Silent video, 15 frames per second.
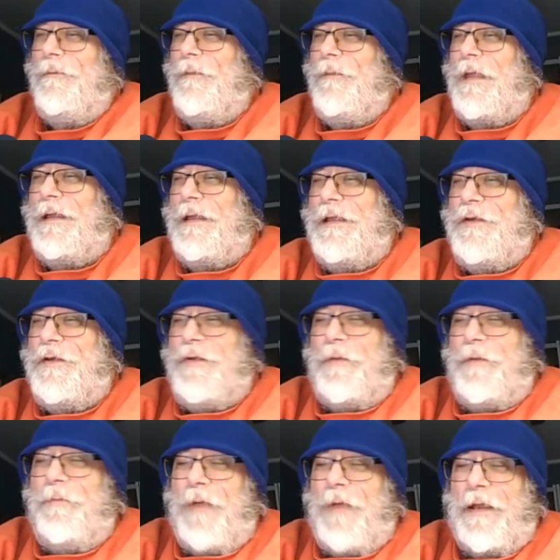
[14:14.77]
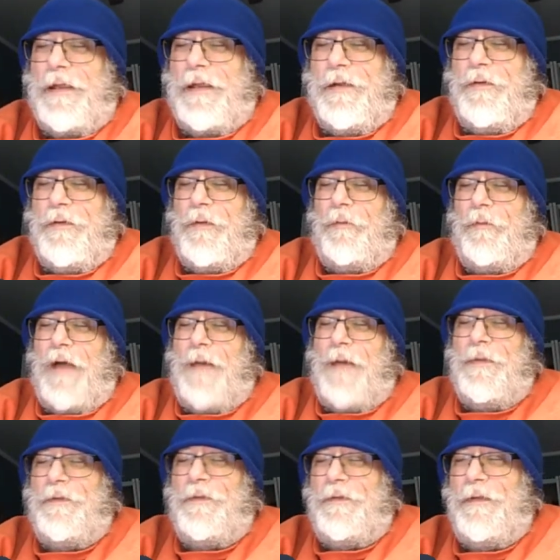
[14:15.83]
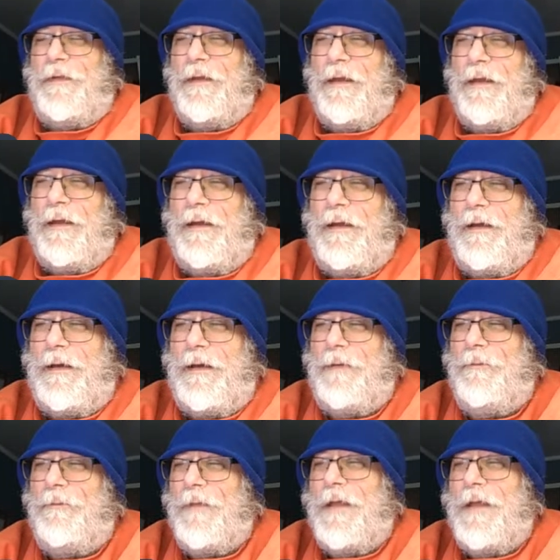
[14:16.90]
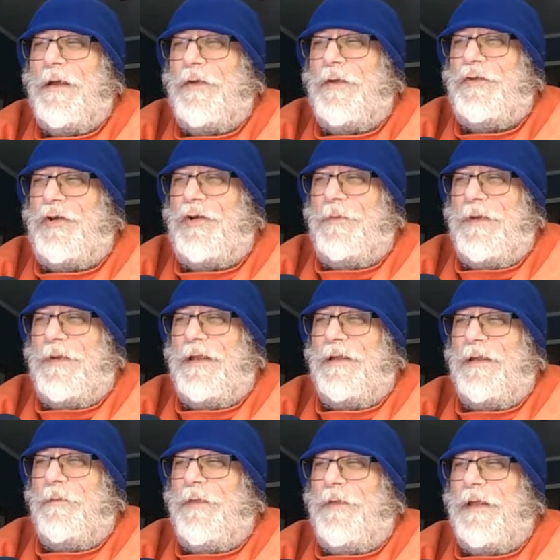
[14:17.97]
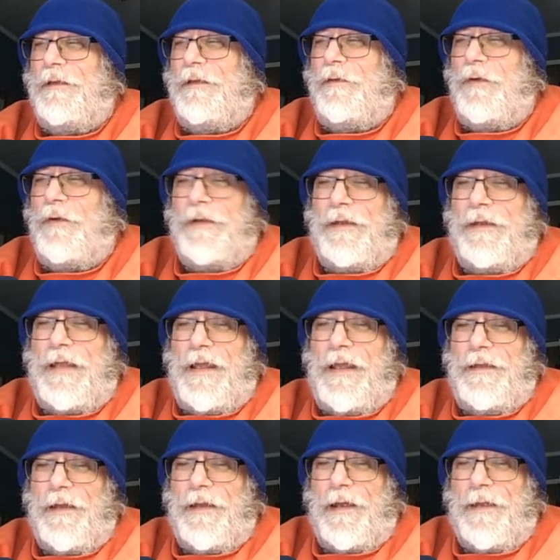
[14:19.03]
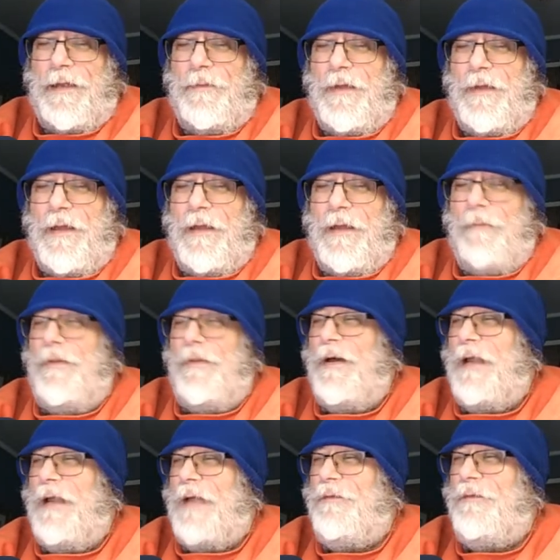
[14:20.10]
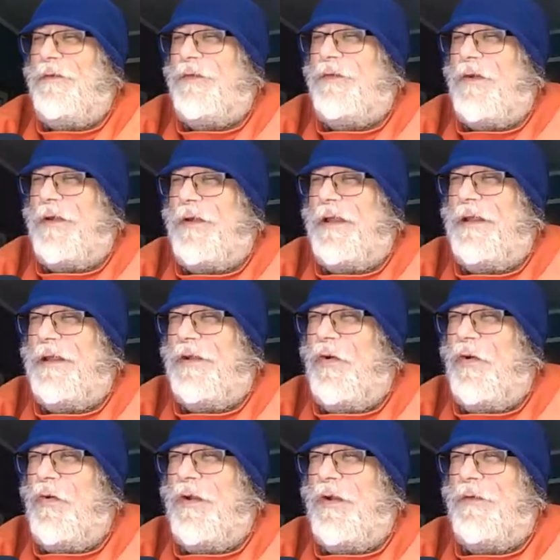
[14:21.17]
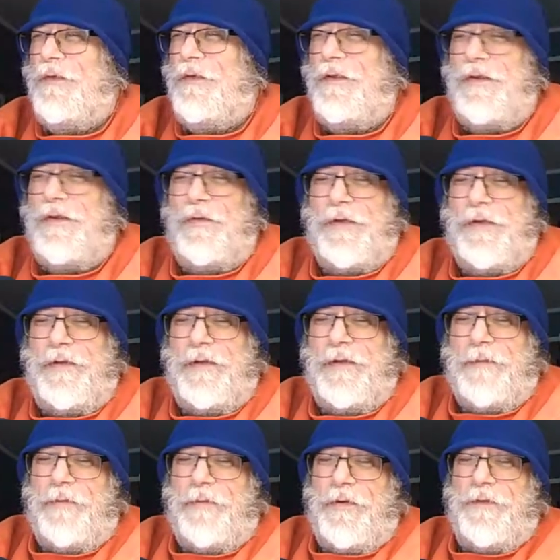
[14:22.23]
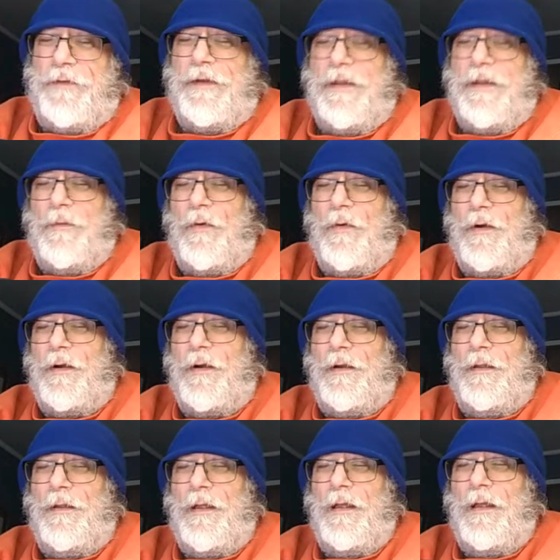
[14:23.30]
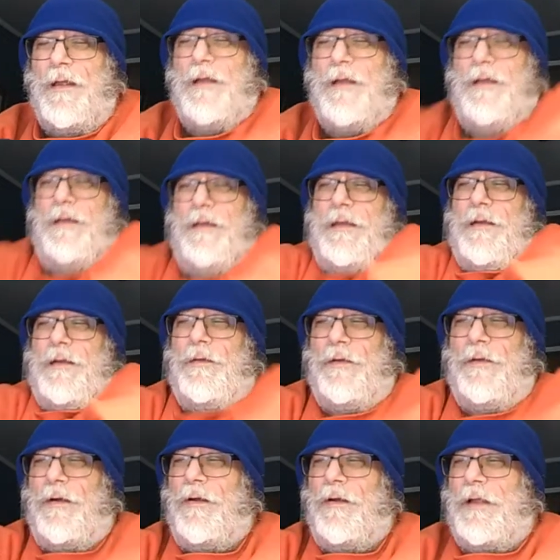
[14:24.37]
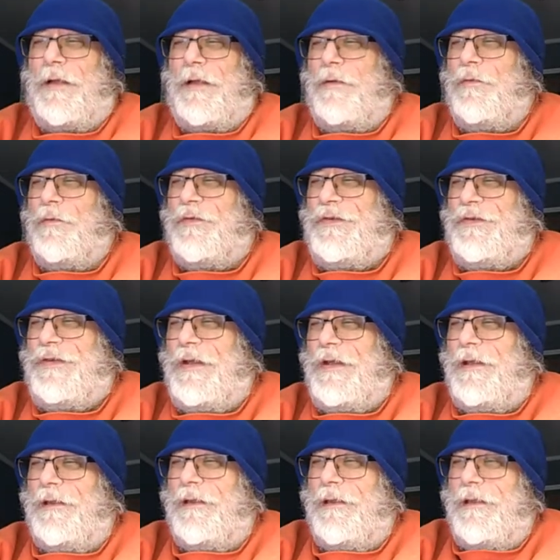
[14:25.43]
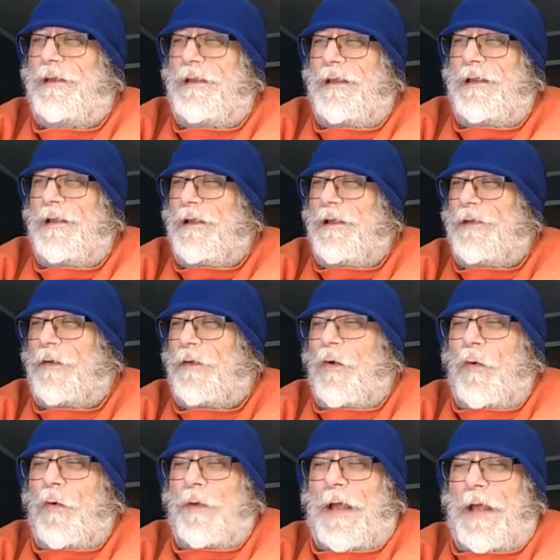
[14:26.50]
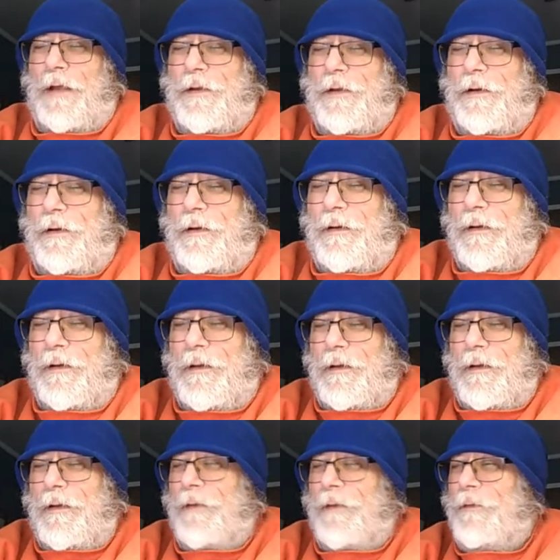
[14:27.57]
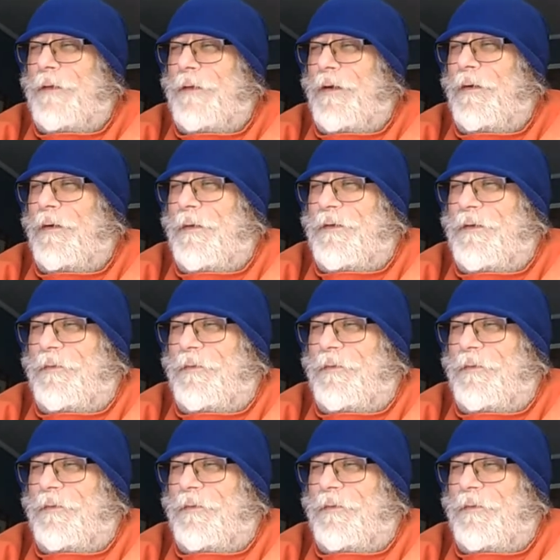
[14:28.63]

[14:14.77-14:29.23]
I can hear the I can hear the robins uh, um, chirping in the in during daytime, but after it started getting cold, all of a sudden you don't hear any birds anymore. You know, they're all like, "Oh shit, it's cold out here," so it's